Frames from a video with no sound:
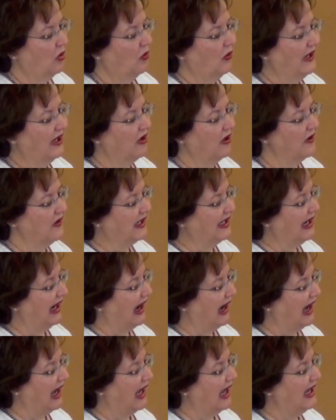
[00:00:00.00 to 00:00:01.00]
We are the
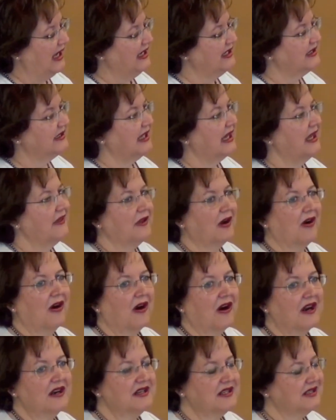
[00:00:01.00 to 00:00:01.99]
eyes and the
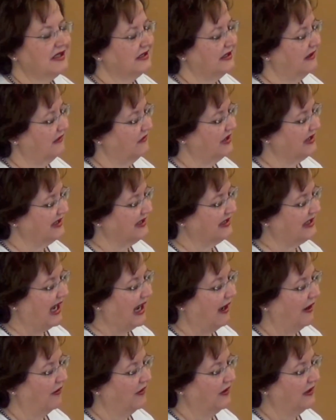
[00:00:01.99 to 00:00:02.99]
hearts of the
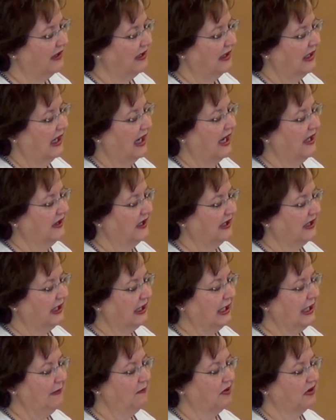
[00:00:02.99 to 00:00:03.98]
South and the
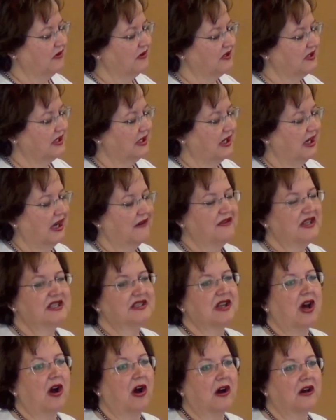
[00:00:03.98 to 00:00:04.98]
keepers of
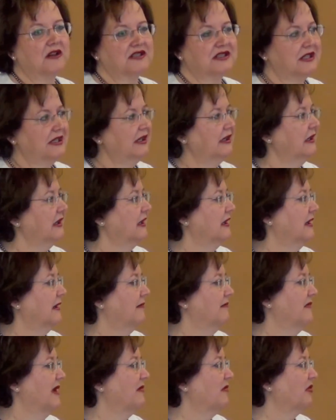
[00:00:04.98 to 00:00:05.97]
its haunting
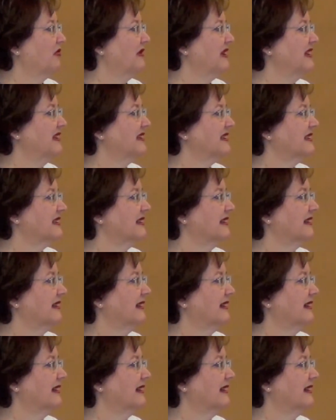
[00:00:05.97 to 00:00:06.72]
memories."